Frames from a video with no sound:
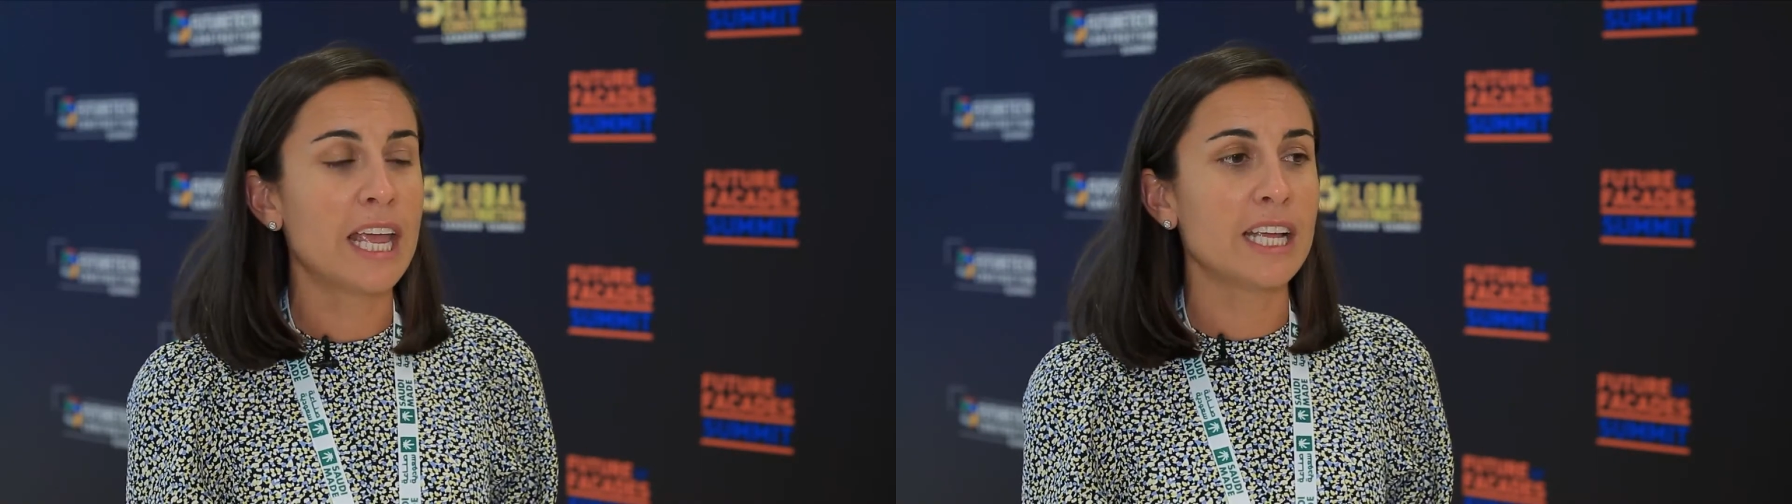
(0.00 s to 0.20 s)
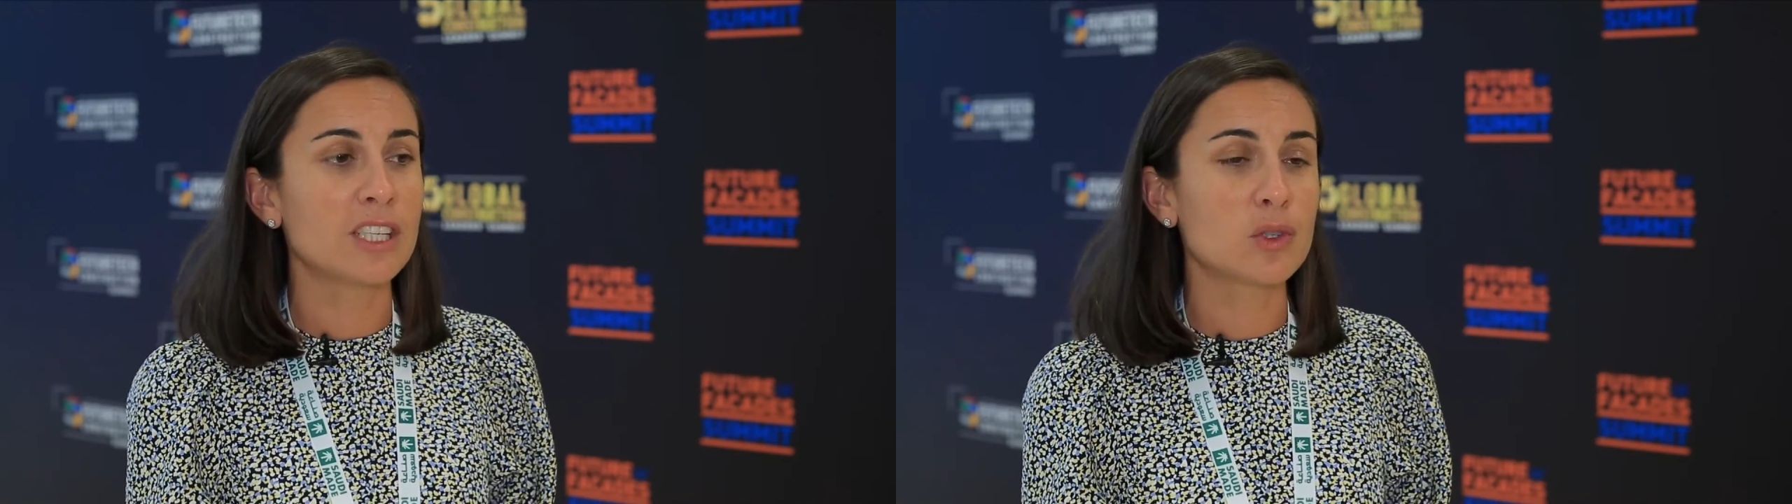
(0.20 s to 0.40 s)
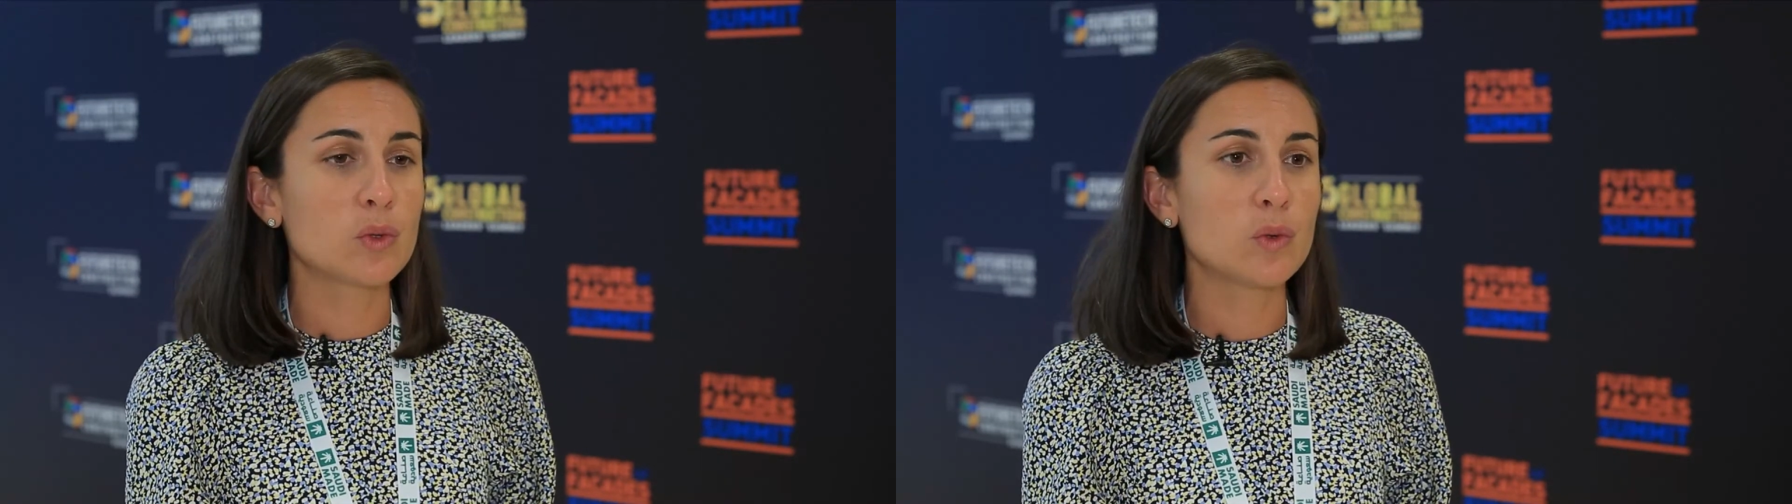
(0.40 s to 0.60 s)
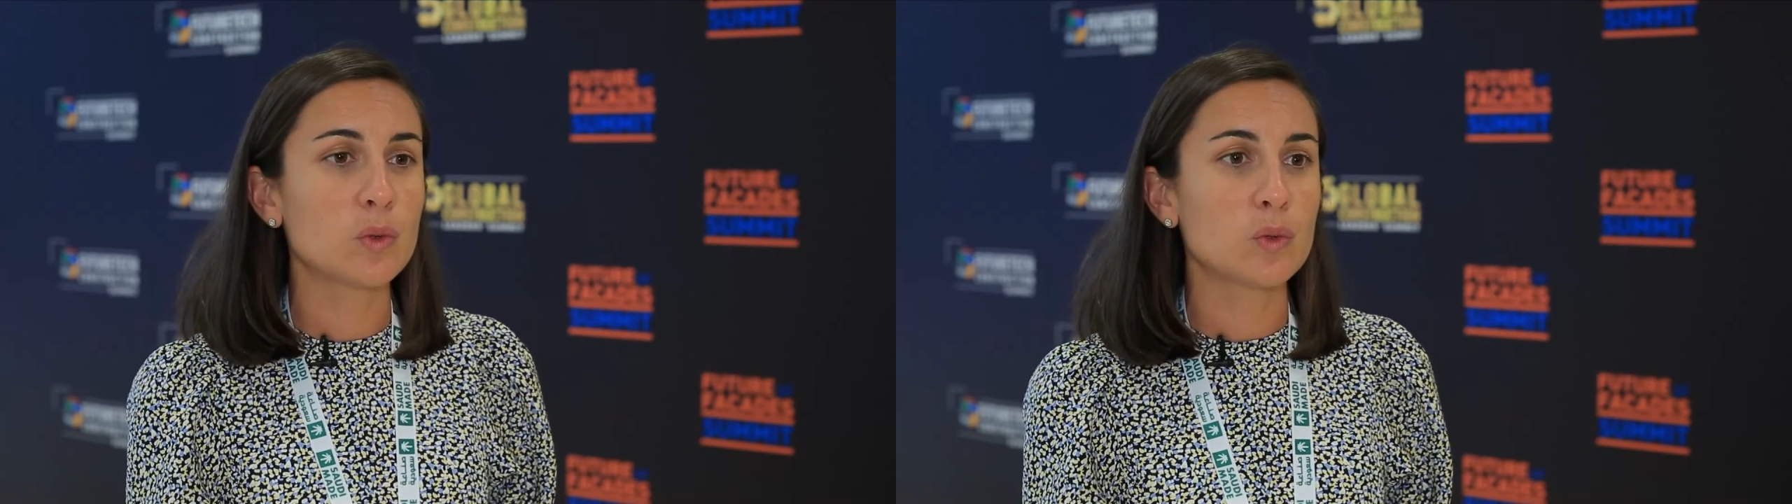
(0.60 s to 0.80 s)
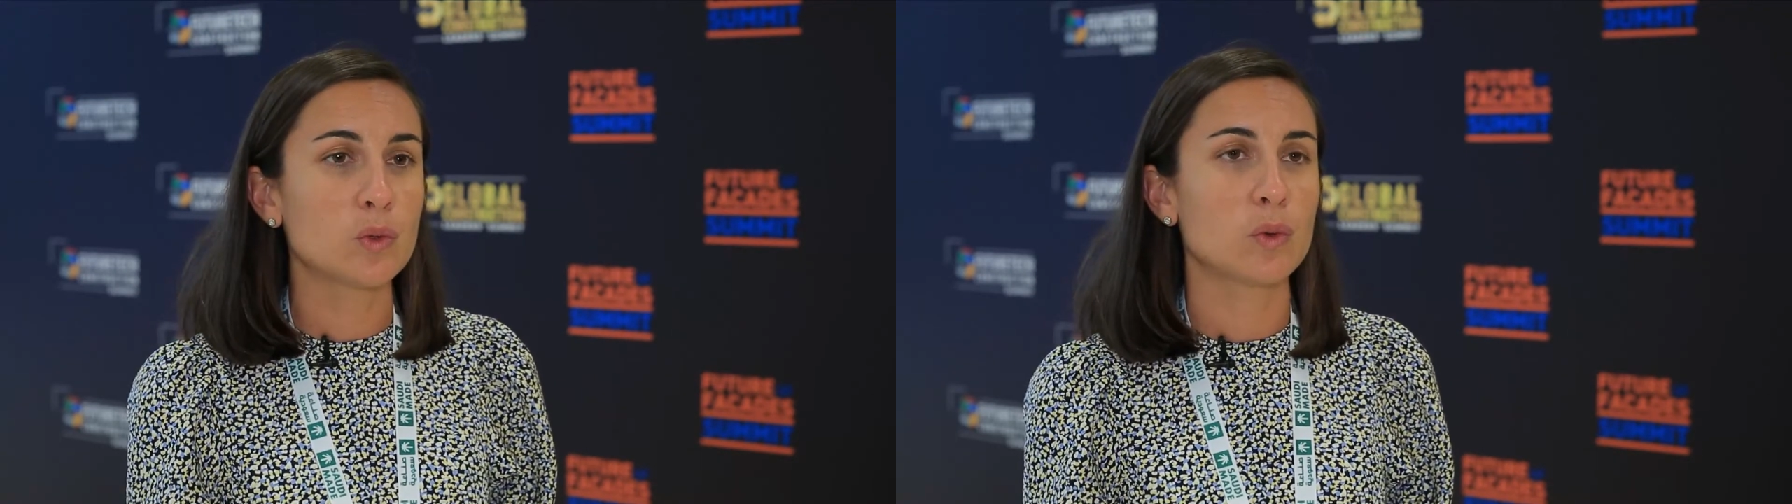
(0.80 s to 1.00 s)
is
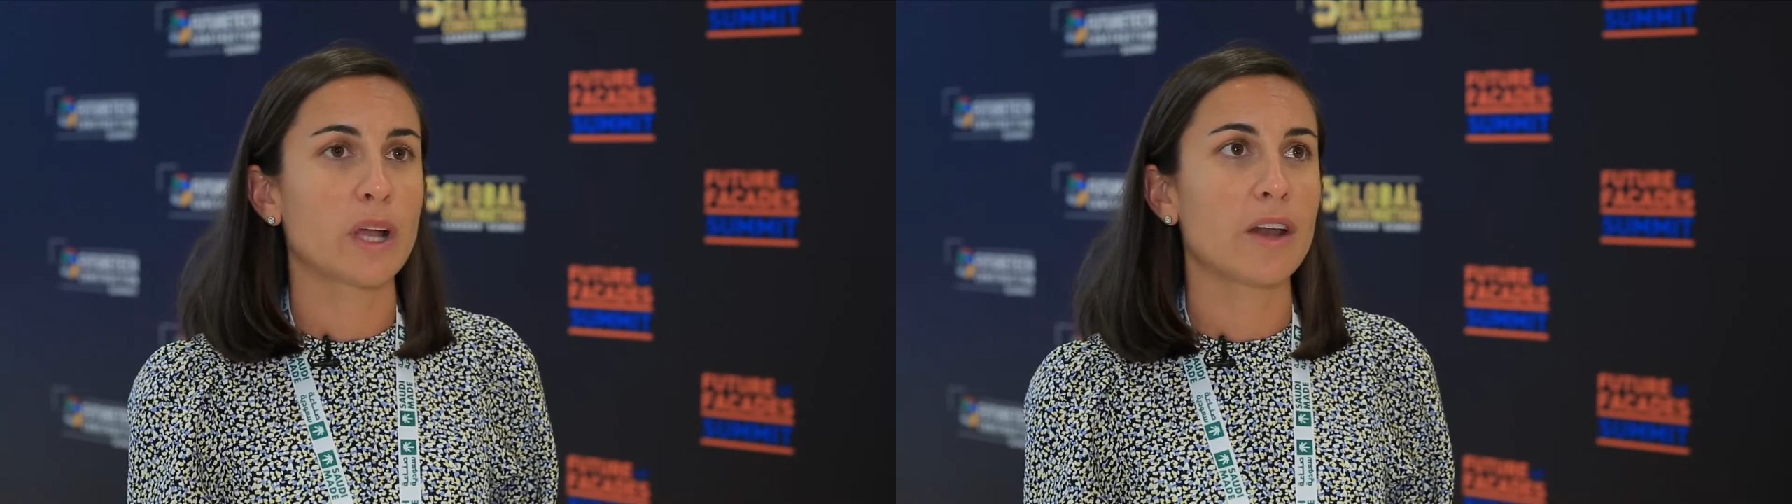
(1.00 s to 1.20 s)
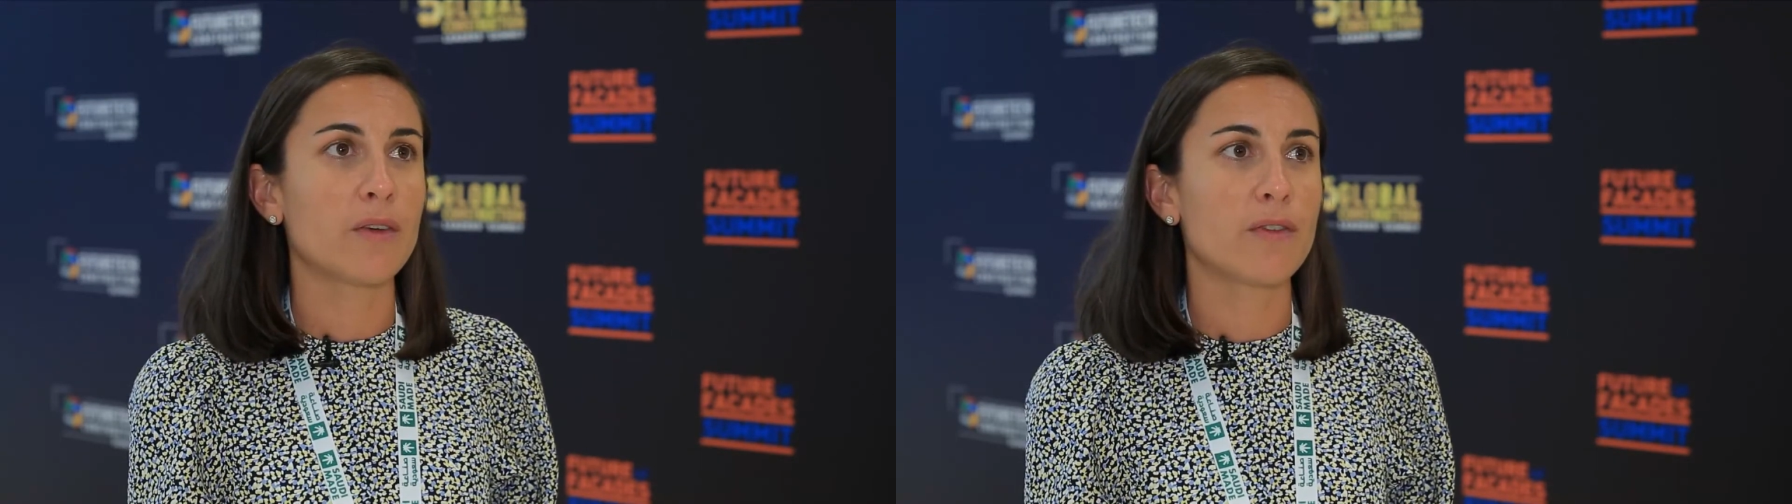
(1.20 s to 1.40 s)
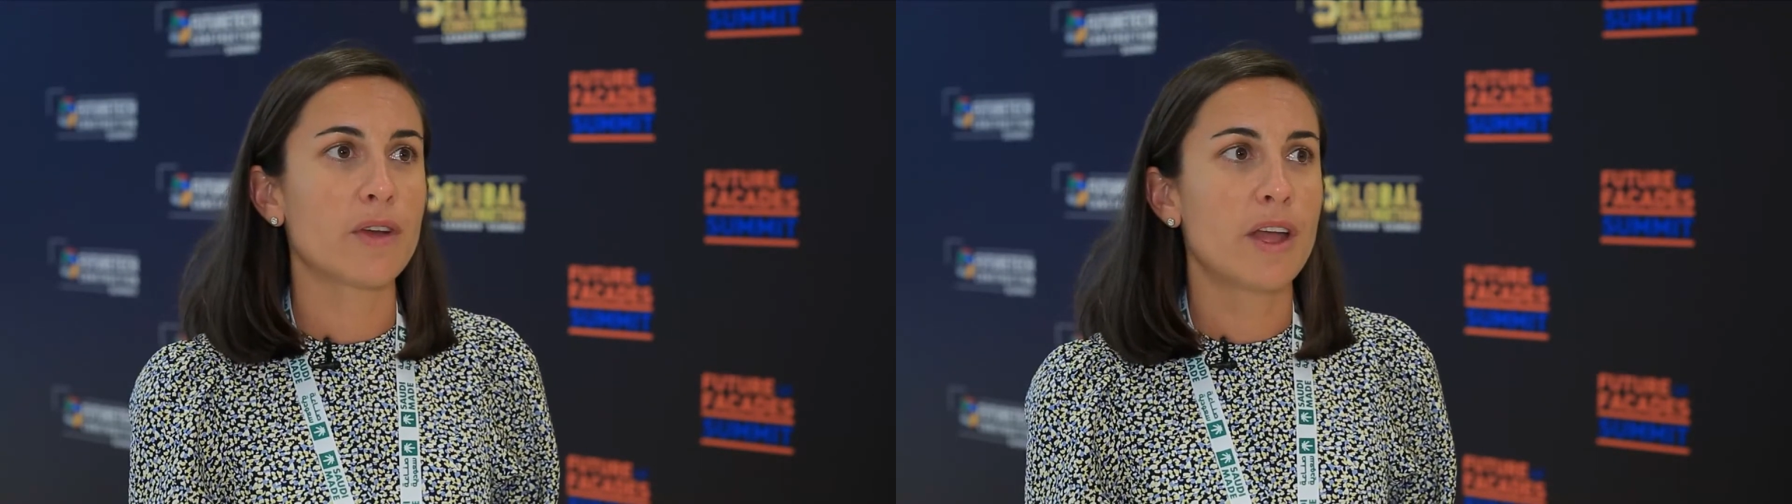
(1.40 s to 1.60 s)
to kind of